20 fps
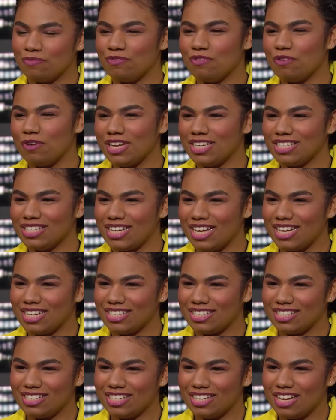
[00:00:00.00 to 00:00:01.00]

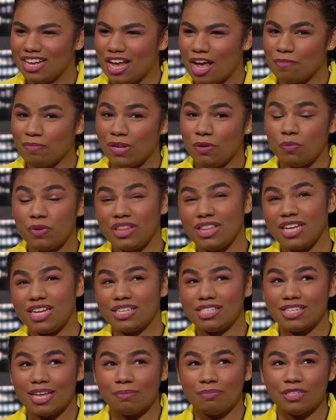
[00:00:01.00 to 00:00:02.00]
...voices. I mean, with the
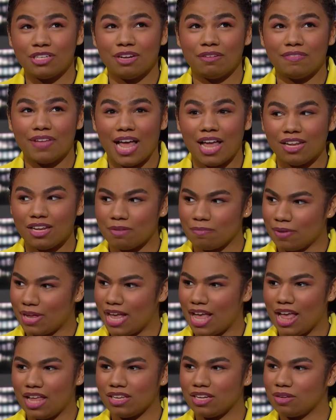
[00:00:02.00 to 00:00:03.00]
exception of Ella,
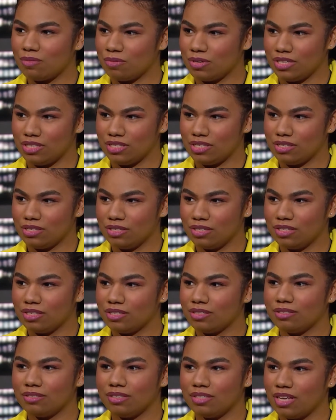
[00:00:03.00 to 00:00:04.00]
but Ella was
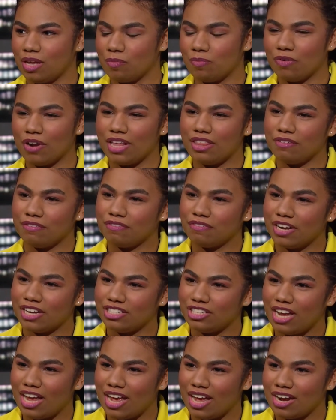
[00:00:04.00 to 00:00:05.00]
a breath of
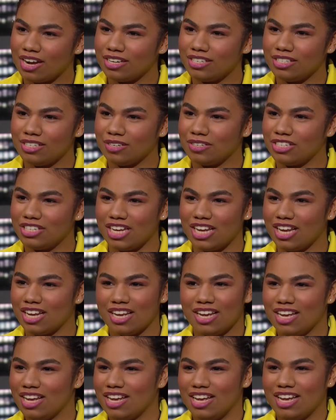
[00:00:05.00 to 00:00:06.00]
fresh air. So she,
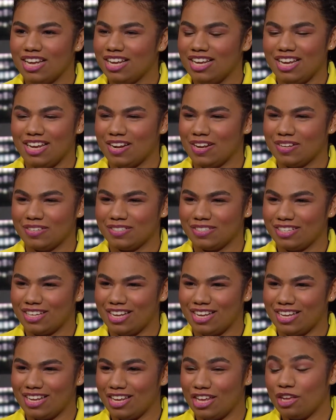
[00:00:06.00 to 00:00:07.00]
you know,
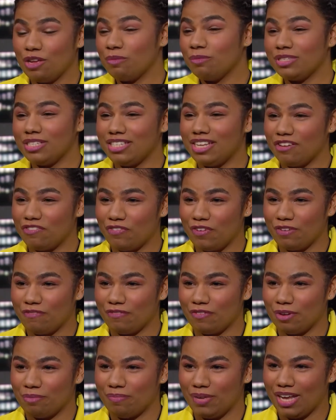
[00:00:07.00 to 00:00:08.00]
it was different
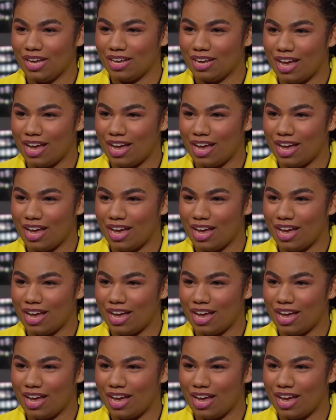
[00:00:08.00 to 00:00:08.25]
for me.